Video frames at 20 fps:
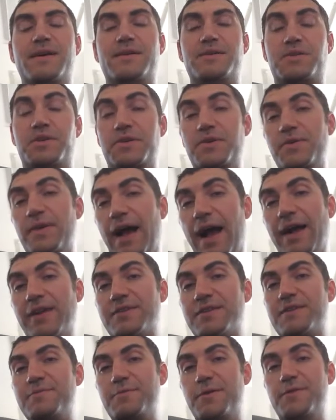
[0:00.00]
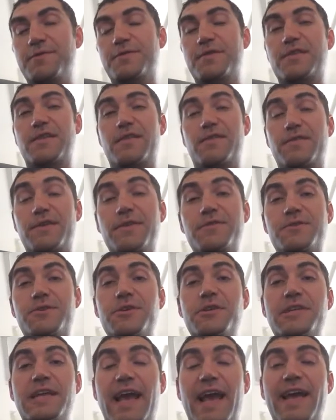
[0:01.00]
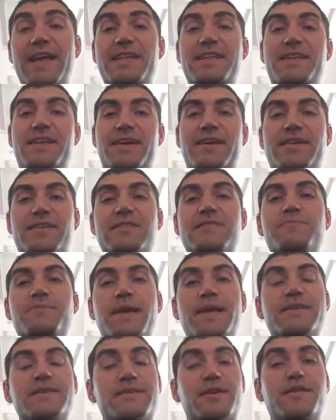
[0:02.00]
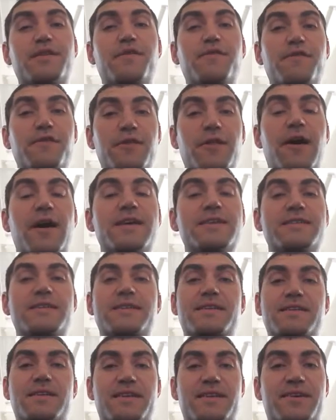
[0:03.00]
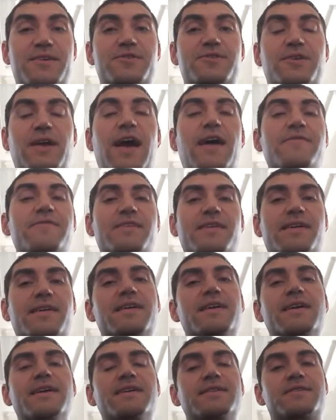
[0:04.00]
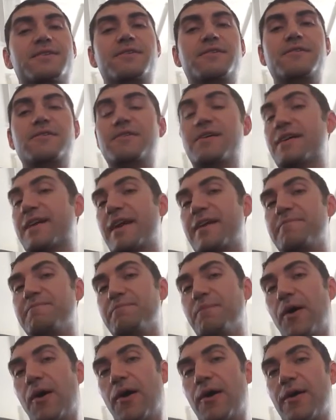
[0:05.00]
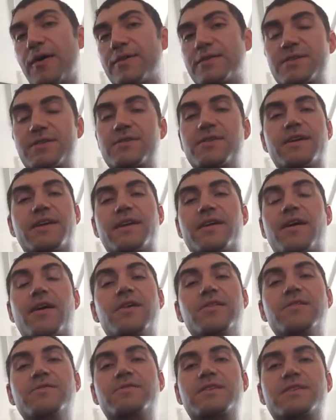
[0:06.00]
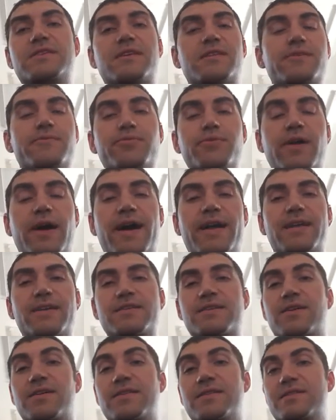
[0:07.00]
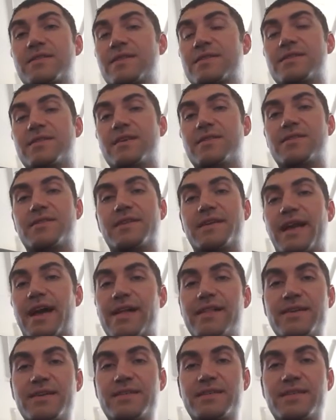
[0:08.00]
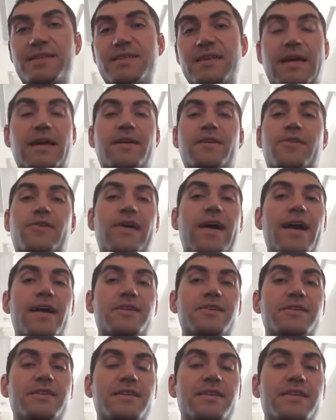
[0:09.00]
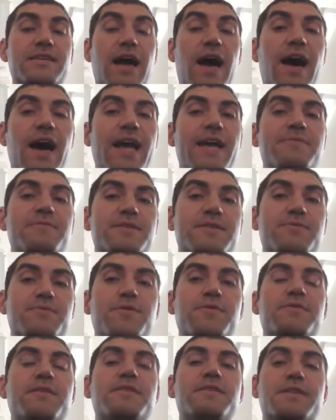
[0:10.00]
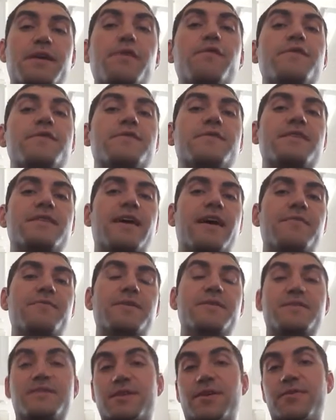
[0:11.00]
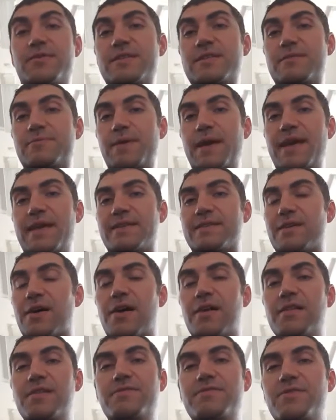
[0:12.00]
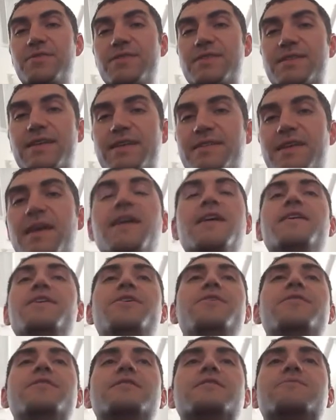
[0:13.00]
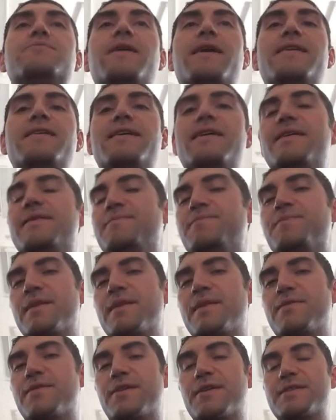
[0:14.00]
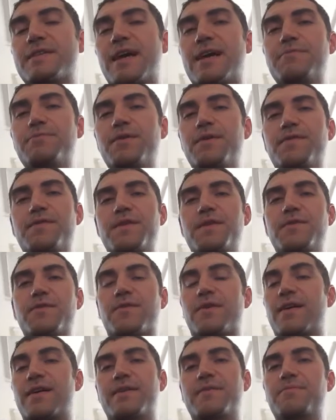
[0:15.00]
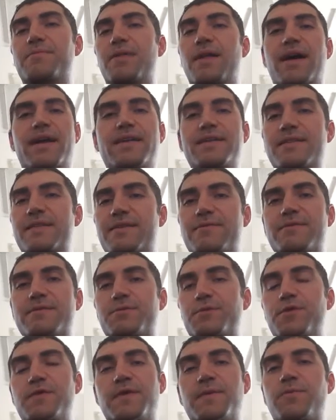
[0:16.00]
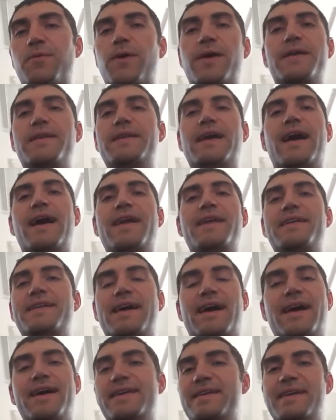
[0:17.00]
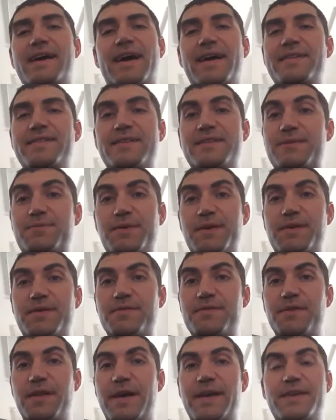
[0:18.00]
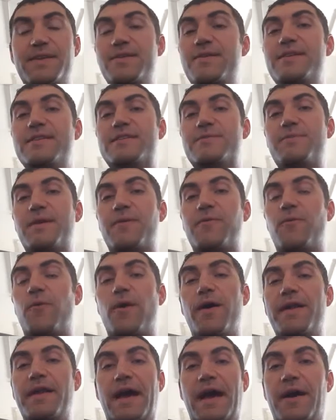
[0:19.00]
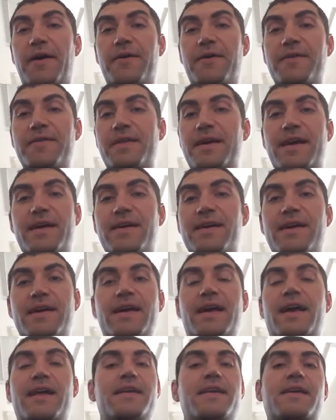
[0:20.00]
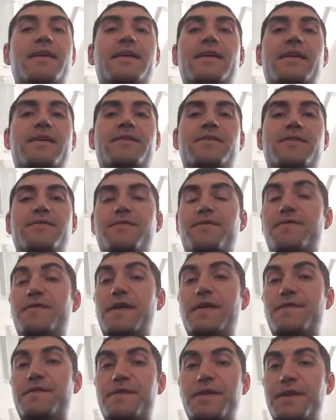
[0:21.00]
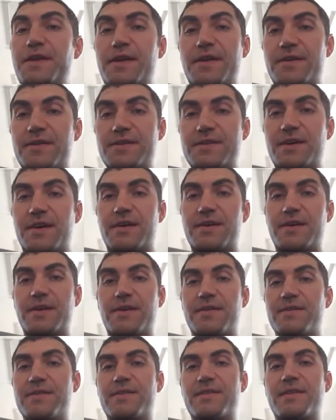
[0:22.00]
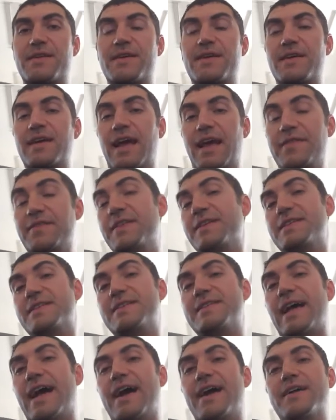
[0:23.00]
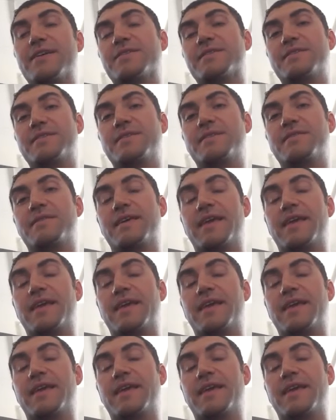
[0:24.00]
So you actually moved in the future 10 years based on the velocity that you're traveling. So you look at Mars, you look at all of these other planets, all of these other galaxies, they're actually, time is moving different to them, and so is space, all of those things. You could spend, for example, if you were on a planet that was moving 0.999 the speed of light, you could spend 1 hour there, and it could equal 50 years on Earth. And this is actually